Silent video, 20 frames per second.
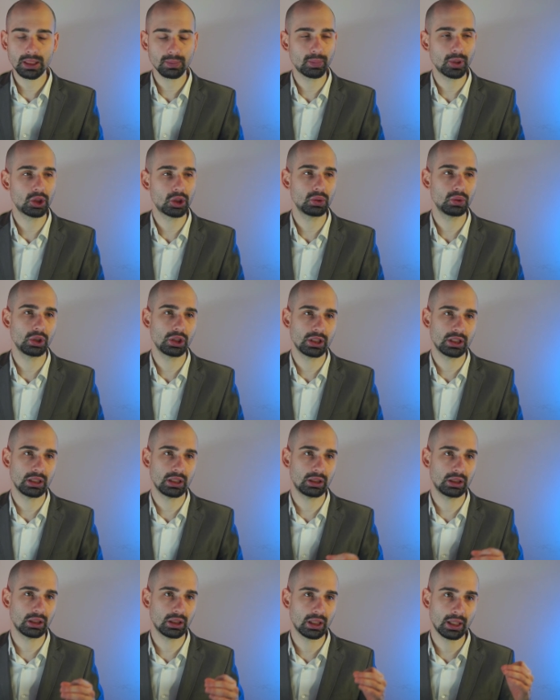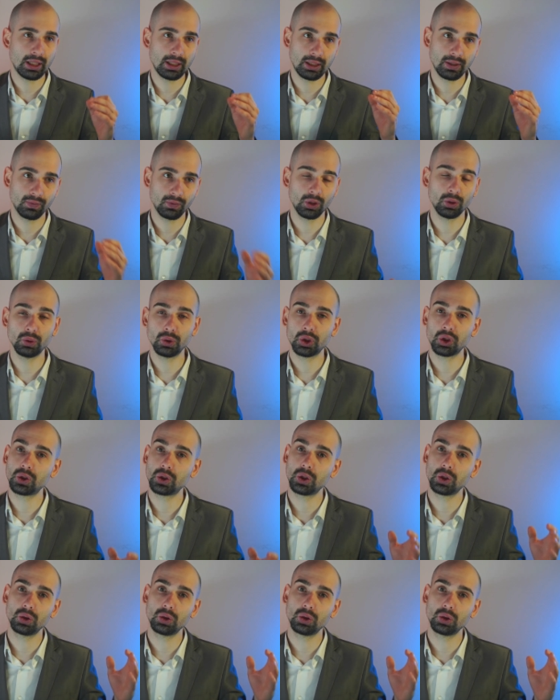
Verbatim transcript: especially that I have knowledge